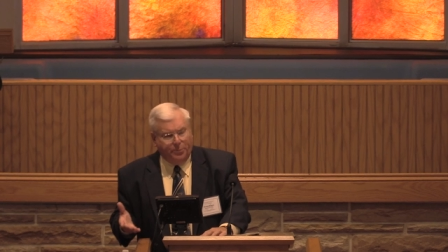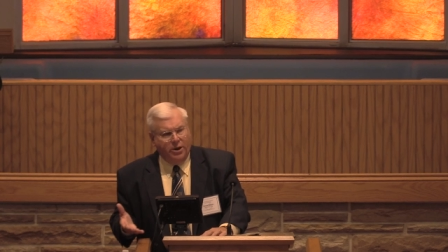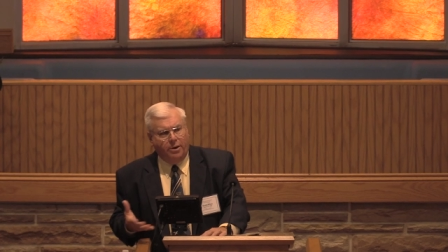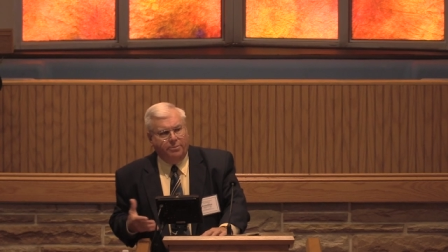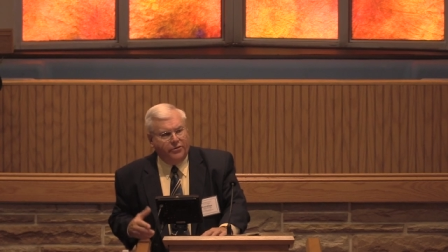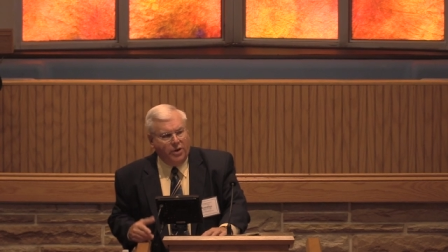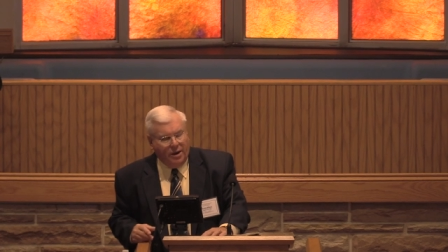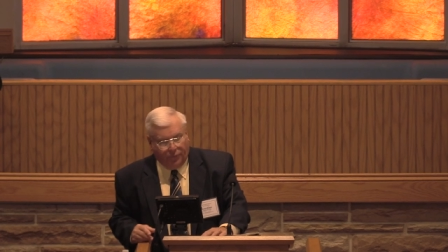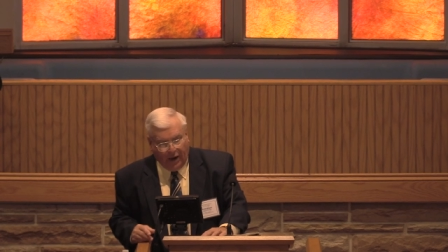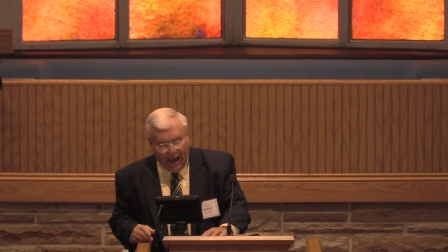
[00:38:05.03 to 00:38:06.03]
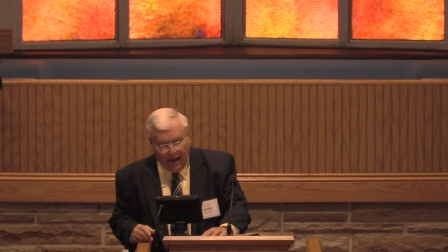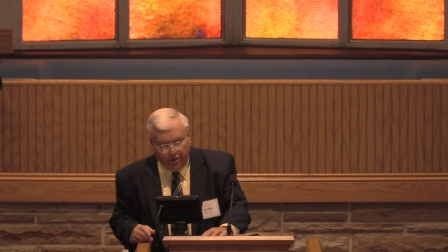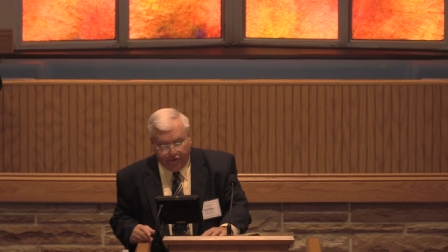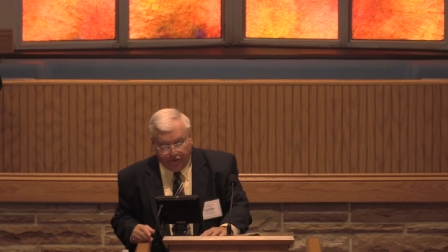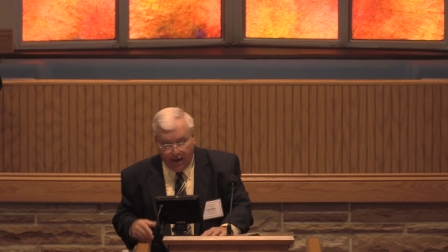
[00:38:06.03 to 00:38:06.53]
spirit must not
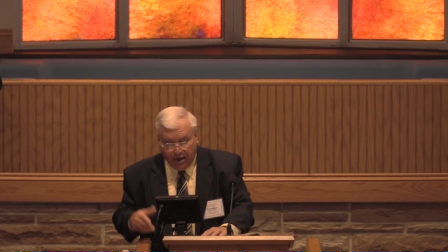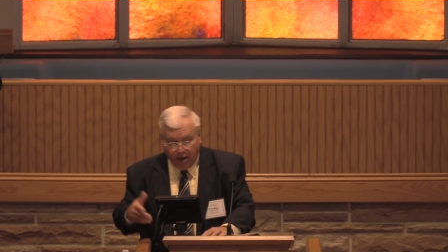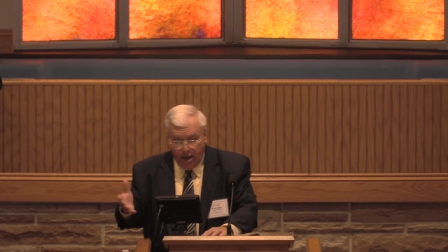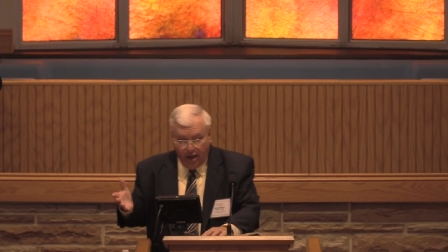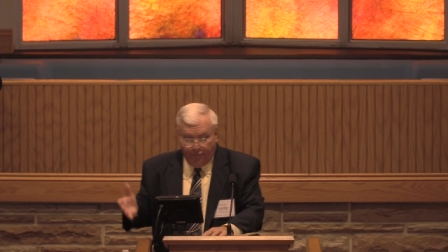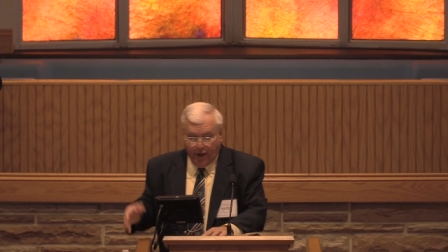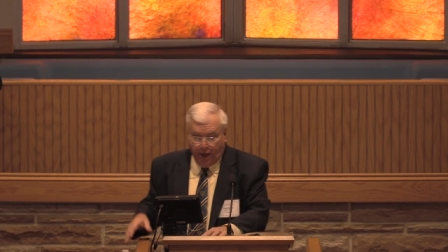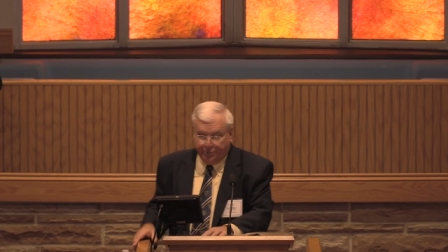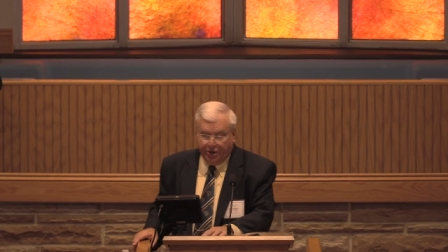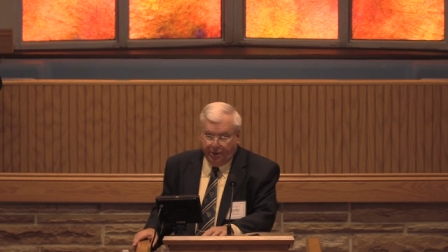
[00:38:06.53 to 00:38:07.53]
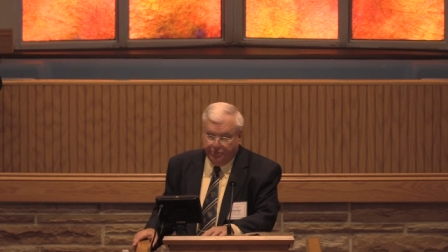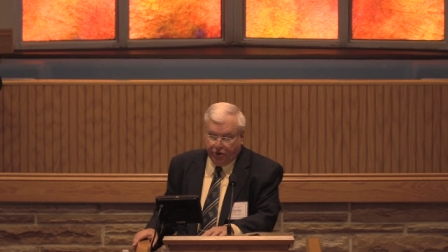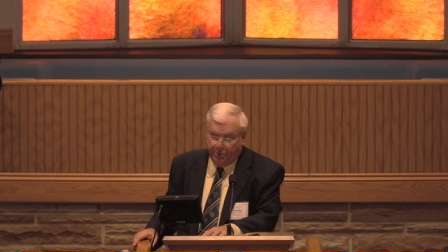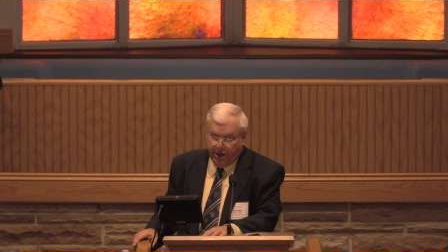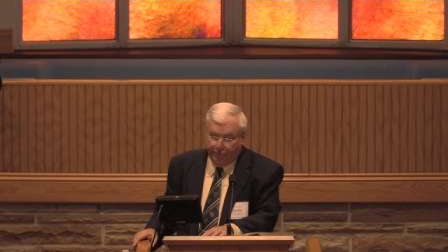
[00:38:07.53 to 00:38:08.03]
flag or sink. If help
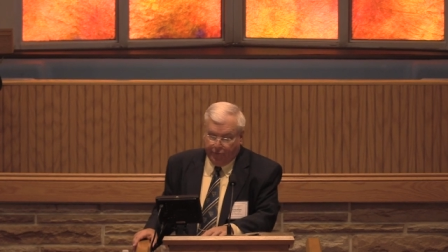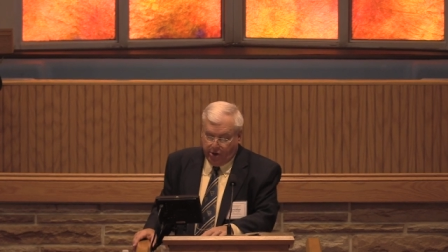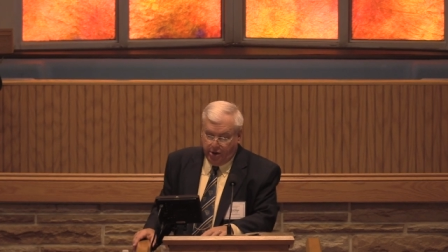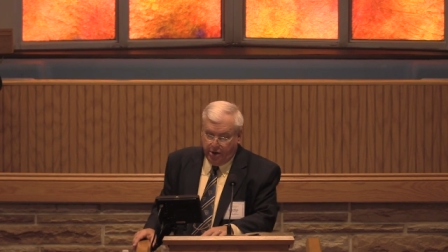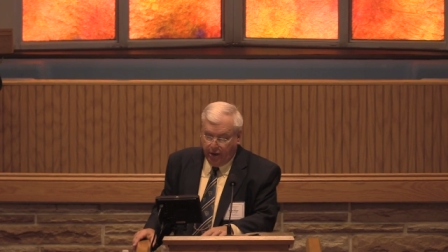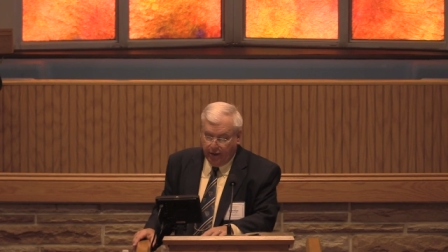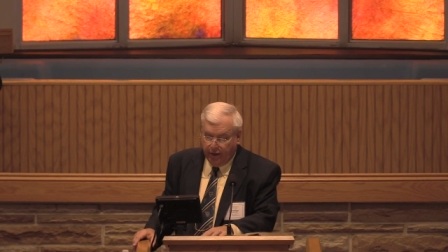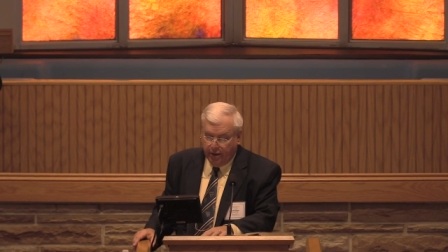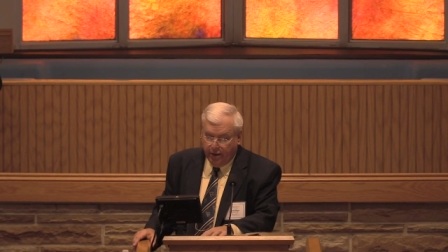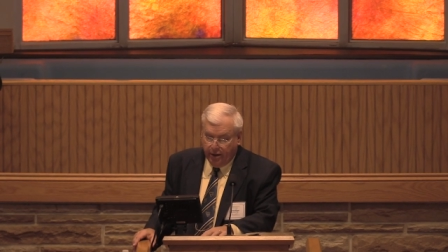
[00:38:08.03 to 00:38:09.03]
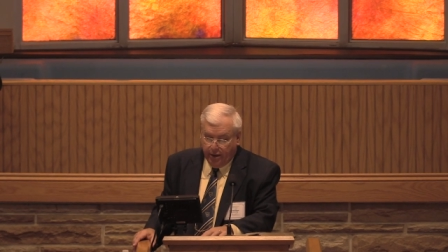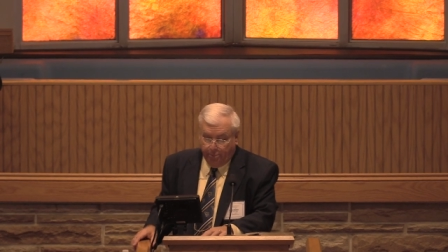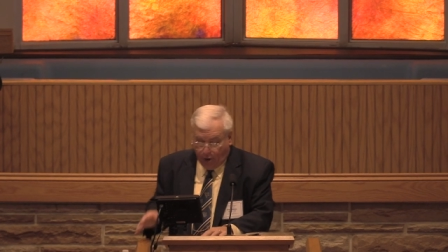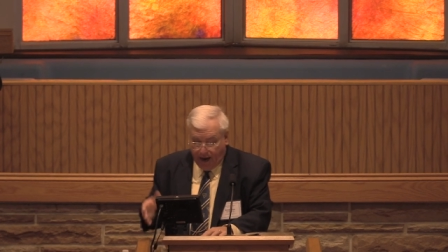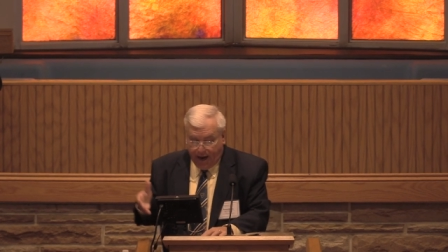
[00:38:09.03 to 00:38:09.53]
seems to be deferred,
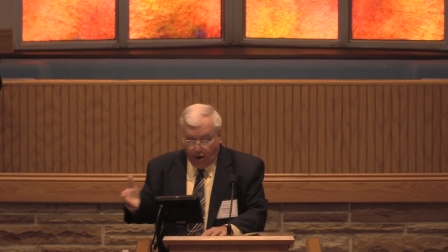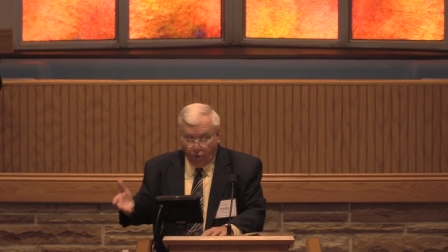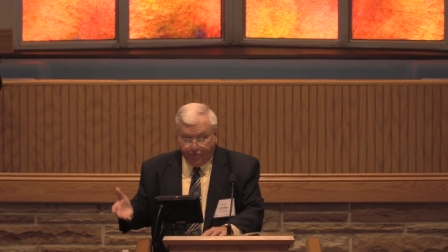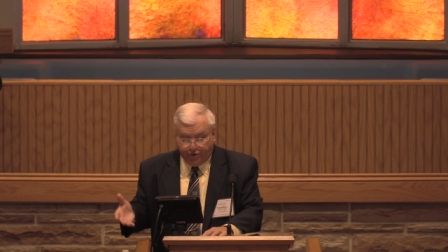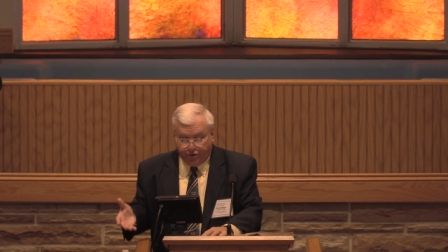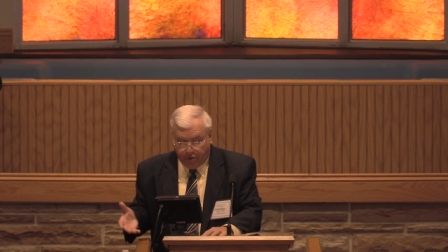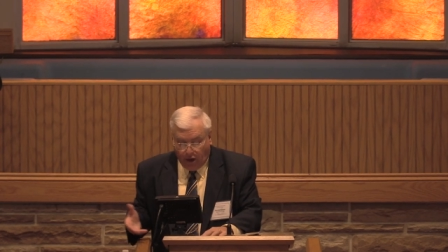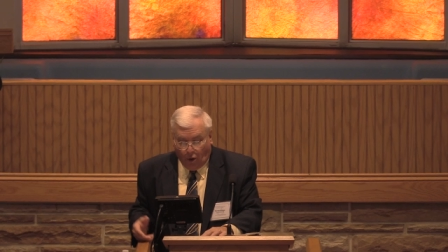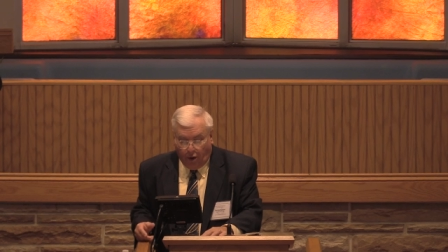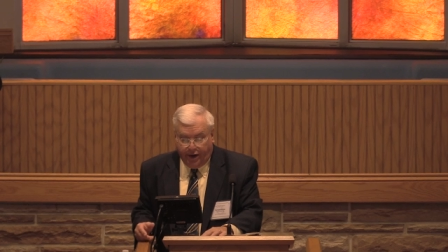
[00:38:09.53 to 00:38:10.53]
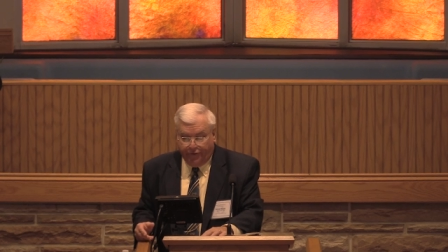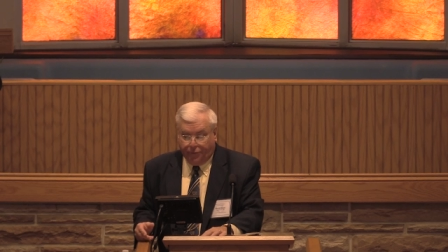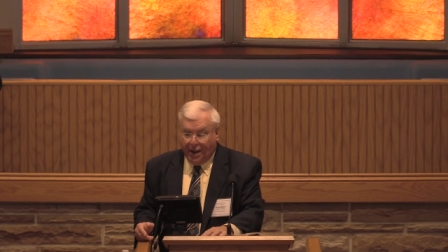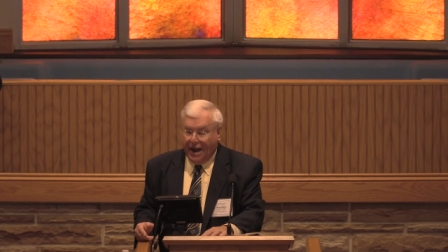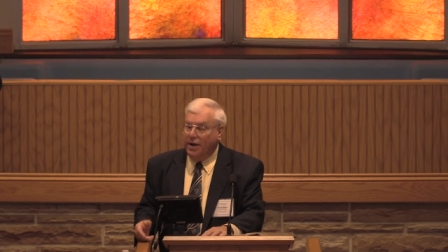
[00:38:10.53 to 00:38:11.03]
prayer which the Lord
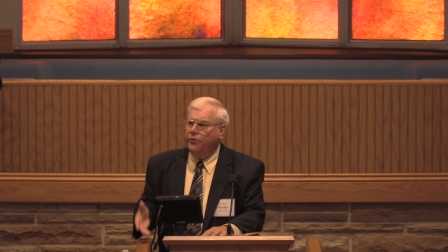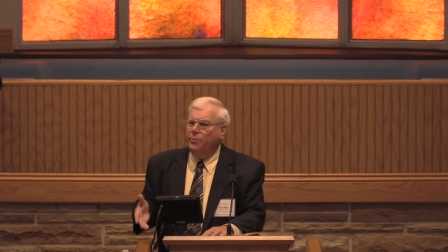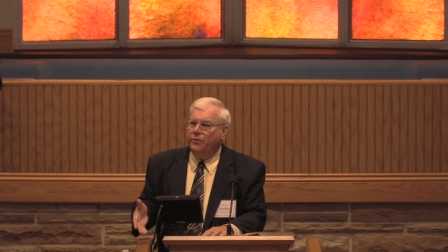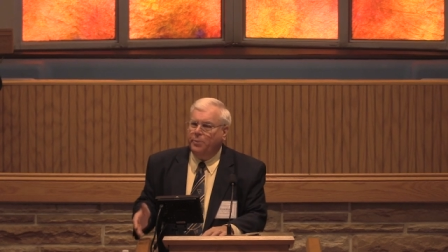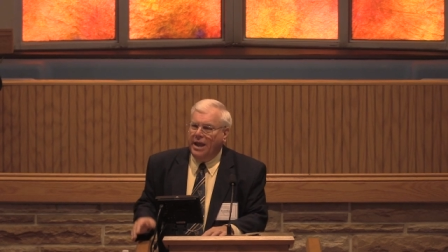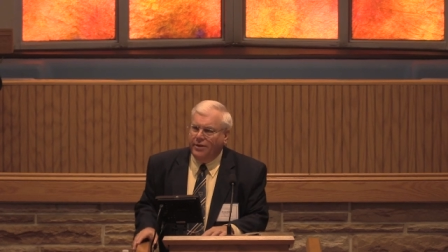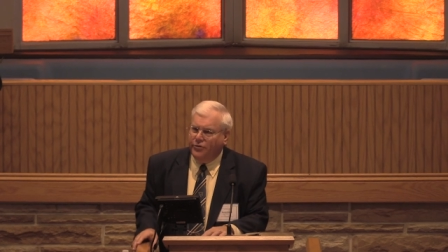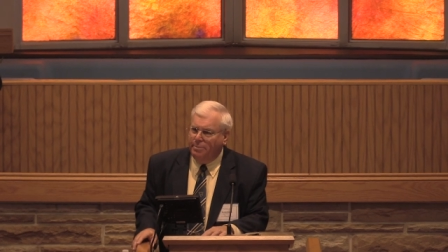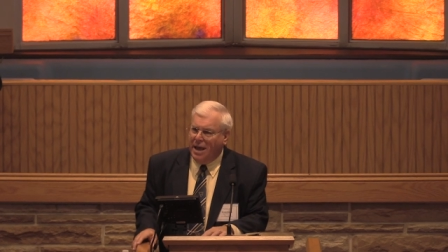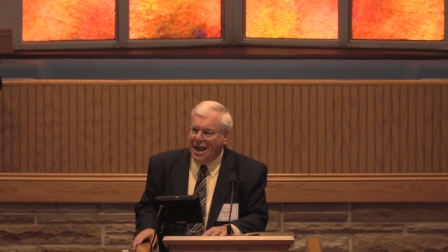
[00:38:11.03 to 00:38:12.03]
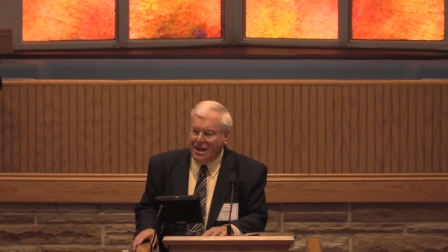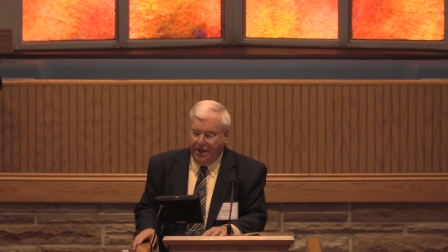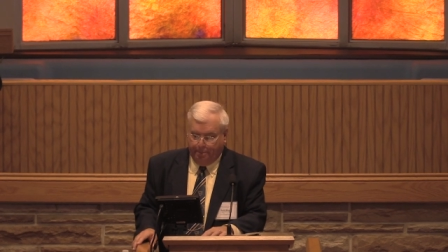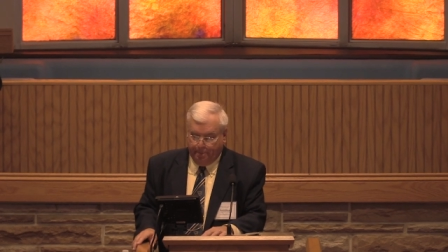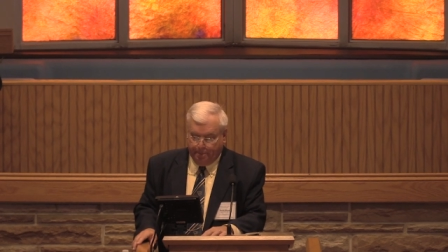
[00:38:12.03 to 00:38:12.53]
inspires must be answered by
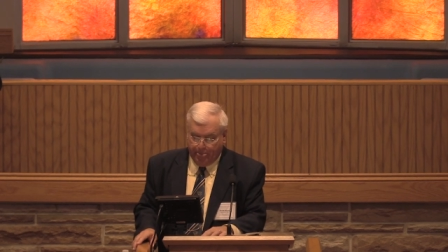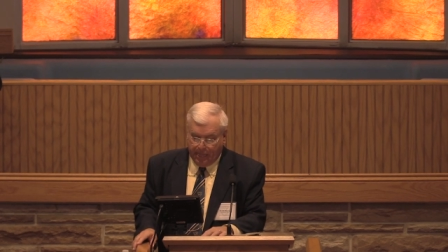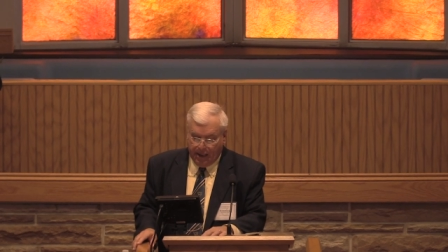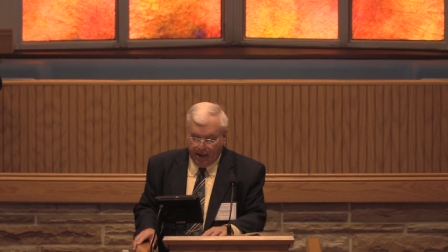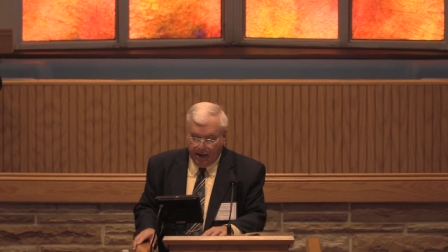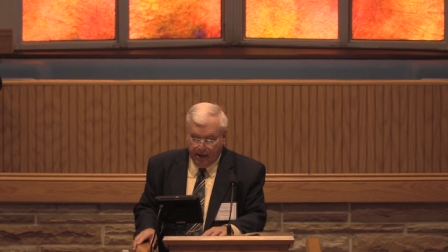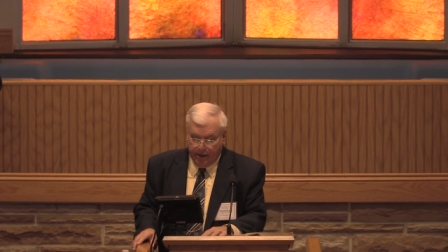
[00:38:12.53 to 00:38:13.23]
Him.